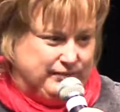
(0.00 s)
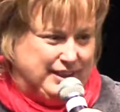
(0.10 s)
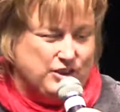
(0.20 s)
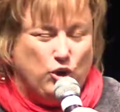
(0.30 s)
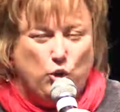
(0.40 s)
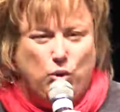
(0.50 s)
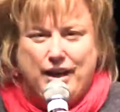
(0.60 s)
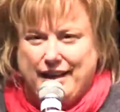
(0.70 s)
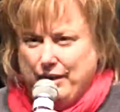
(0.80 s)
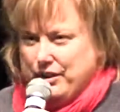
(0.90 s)
It's not
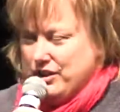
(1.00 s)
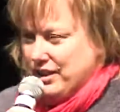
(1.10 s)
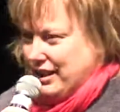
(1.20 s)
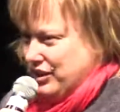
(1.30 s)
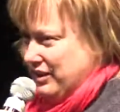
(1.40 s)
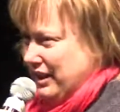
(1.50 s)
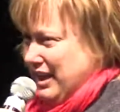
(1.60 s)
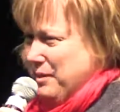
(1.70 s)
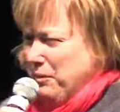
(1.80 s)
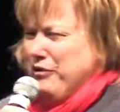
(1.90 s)
quite how education
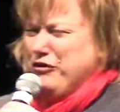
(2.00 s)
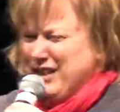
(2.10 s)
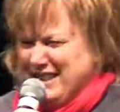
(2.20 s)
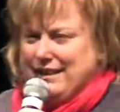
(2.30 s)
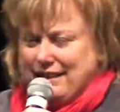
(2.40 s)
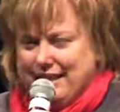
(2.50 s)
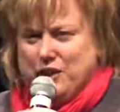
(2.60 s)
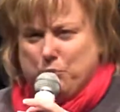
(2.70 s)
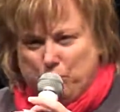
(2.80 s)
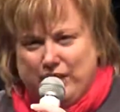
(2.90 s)
might physically in
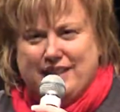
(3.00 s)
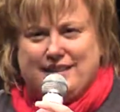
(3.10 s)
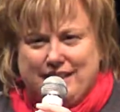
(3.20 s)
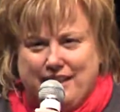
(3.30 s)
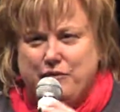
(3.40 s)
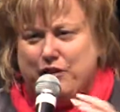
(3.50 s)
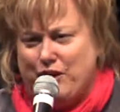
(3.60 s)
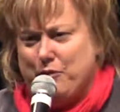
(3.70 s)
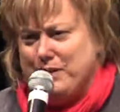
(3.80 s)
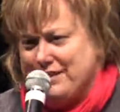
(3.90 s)
the bricks
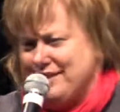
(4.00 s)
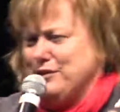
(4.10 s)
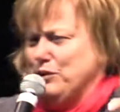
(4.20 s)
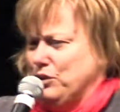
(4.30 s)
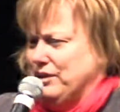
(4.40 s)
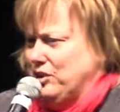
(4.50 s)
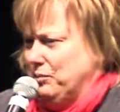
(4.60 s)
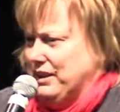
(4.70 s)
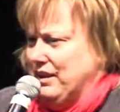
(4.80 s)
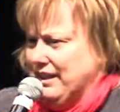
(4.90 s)
environment still look a little
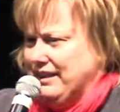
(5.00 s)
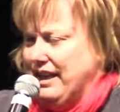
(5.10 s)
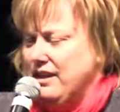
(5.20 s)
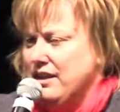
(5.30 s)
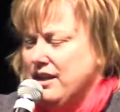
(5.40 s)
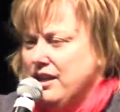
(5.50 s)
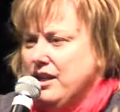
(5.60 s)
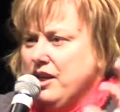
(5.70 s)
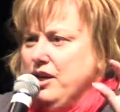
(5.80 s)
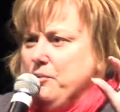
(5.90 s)
bit like that,
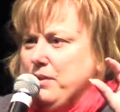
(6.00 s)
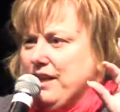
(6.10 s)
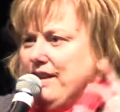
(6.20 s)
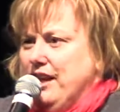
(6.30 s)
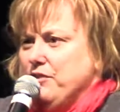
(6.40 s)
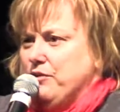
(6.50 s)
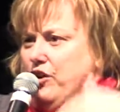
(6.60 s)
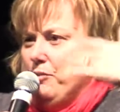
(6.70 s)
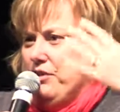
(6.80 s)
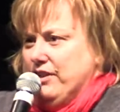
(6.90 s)
but in that
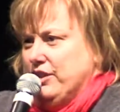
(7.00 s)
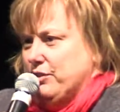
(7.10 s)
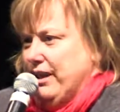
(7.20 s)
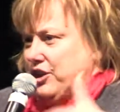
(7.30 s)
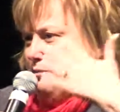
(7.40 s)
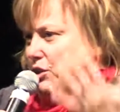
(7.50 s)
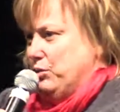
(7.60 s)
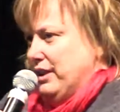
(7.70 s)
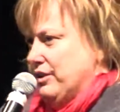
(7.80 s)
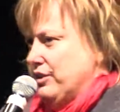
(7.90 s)
environment of the interaction
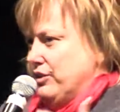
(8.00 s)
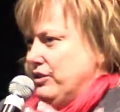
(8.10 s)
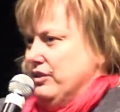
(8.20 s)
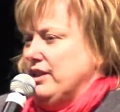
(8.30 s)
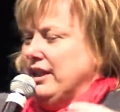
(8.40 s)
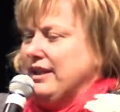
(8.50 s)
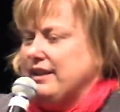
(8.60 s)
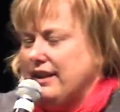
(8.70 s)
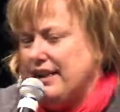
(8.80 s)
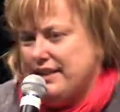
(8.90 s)
between the student
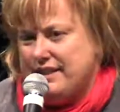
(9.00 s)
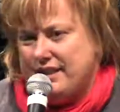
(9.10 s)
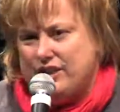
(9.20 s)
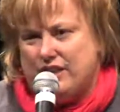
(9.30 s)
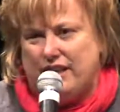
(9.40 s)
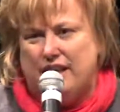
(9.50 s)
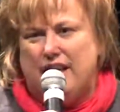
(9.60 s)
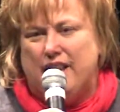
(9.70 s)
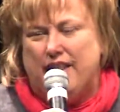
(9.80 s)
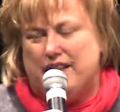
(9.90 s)
and the teacher,
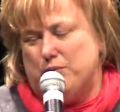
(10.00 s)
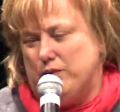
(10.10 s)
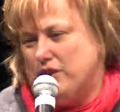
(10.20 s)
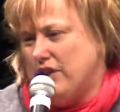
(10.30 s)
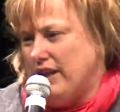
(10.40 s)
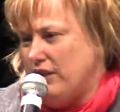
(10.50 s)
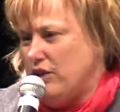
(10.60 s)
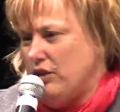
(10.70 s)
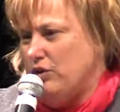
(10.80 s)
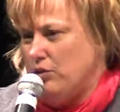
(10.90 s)
that's what's changed
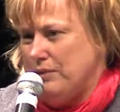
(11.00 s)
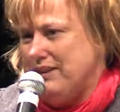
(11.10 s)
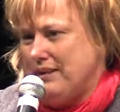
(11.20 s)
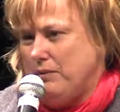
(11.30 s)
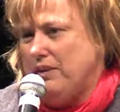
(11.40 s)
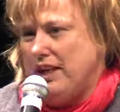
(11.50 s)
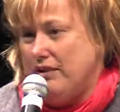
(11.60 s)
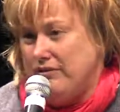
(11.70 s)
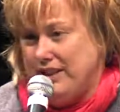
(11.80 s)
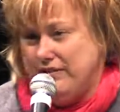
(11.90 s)
enormously with the
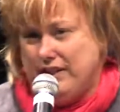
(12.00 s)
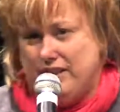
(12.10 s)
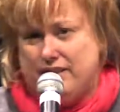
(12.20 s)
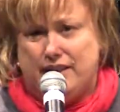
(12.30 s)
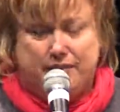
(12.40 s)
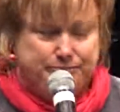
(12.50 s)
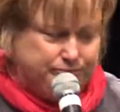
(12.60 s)
advent of the internet.